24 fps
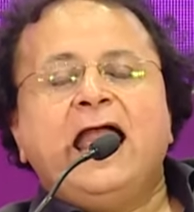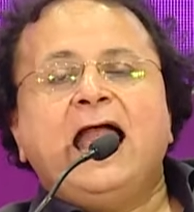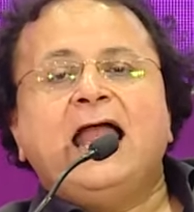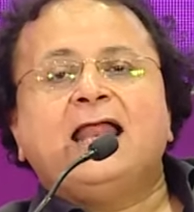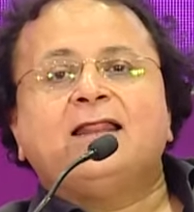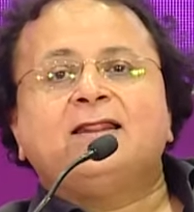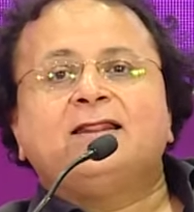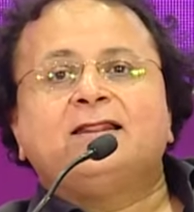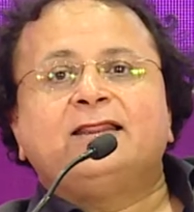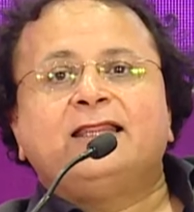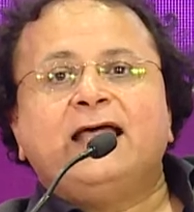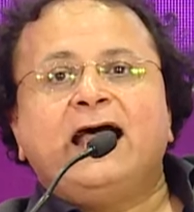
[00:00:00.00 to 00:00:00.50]

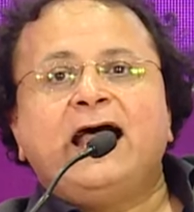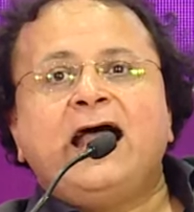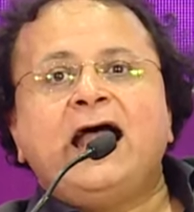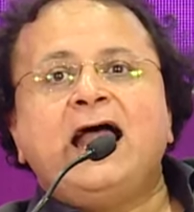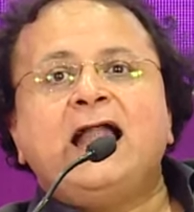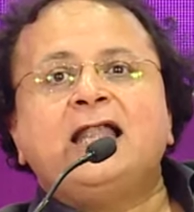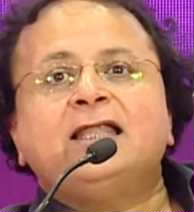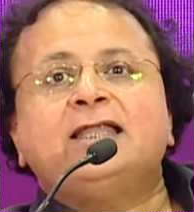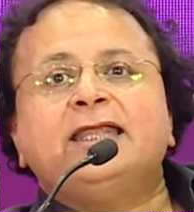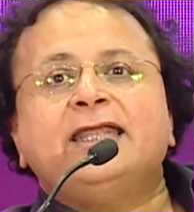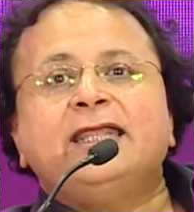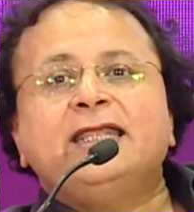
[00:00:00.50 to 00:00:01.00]
And
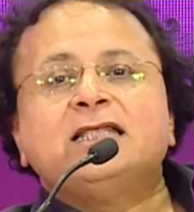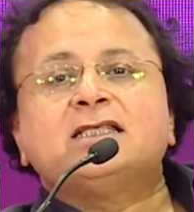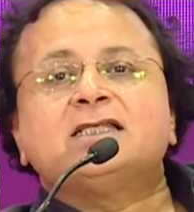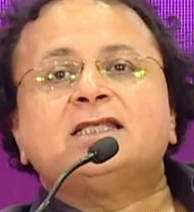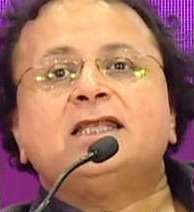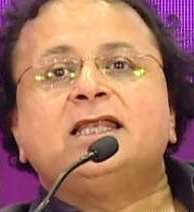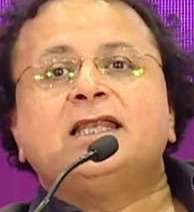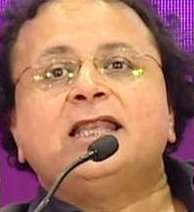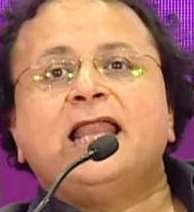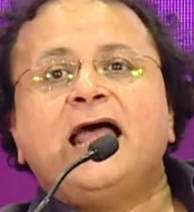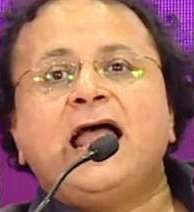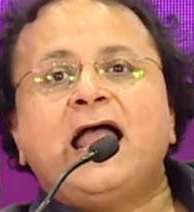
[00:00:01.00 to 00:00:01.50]
that is
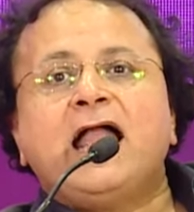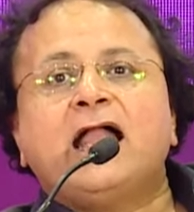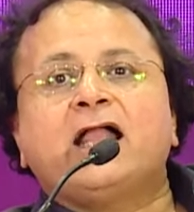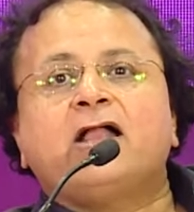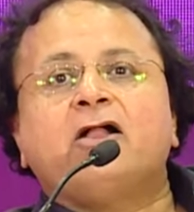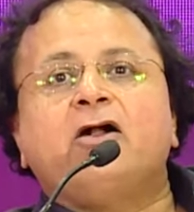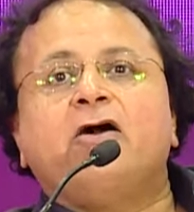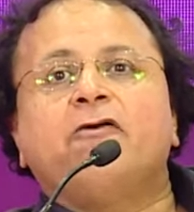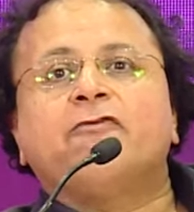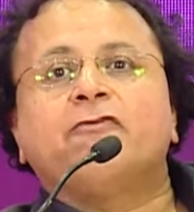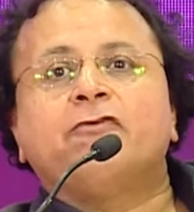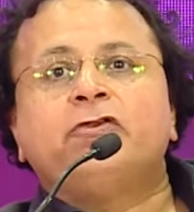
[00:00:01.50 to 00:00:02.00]
lack
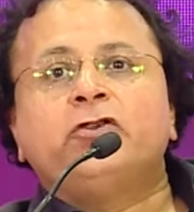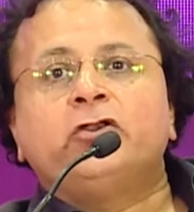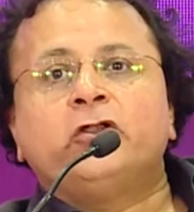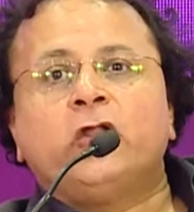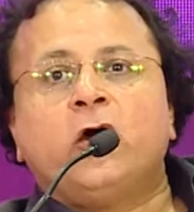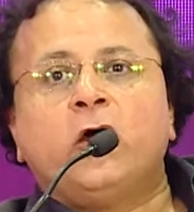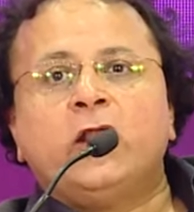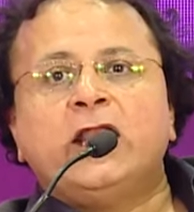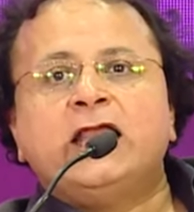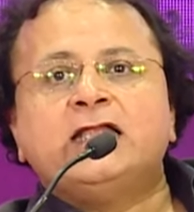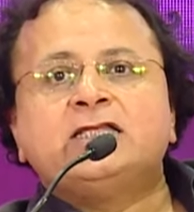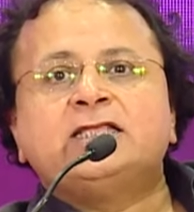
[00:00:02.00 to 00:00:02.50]
of
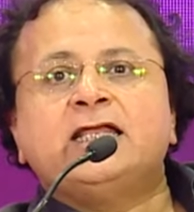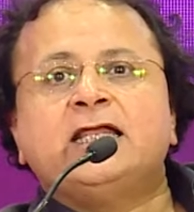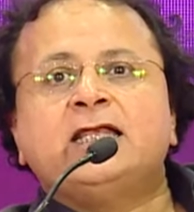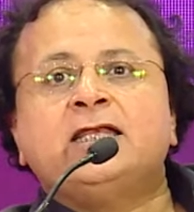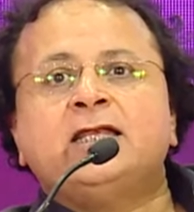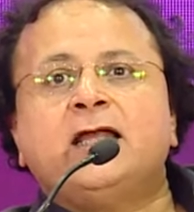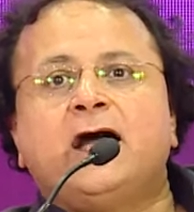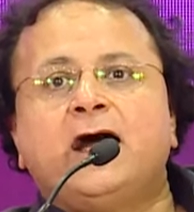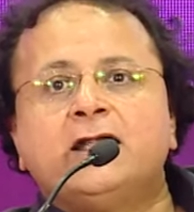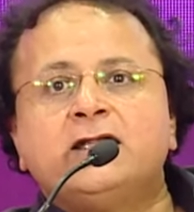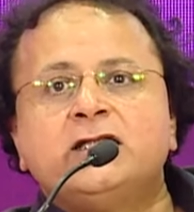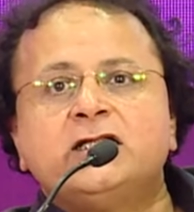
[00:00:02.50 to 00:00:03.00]
knowledge and
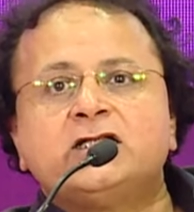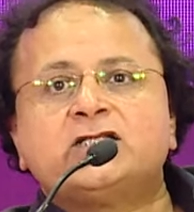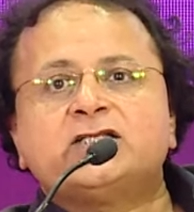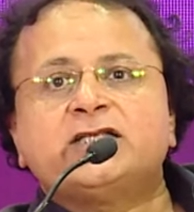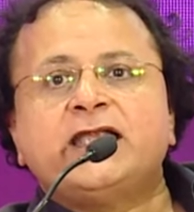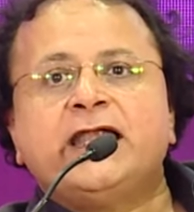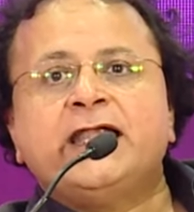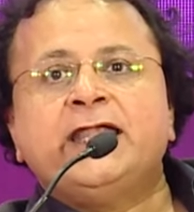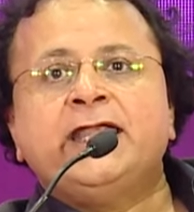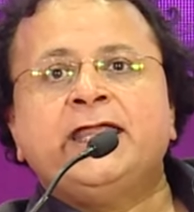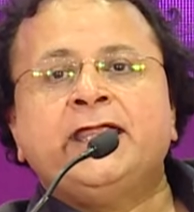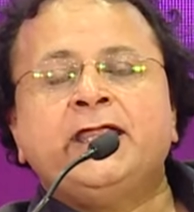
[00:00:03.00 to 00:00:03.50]

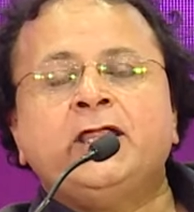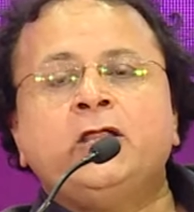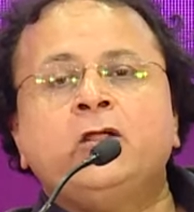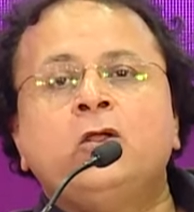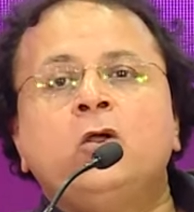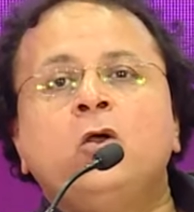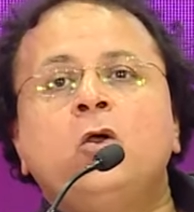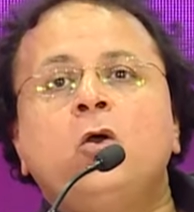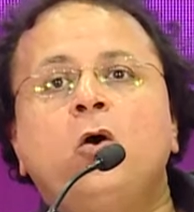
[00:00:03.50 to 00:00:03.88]
understanding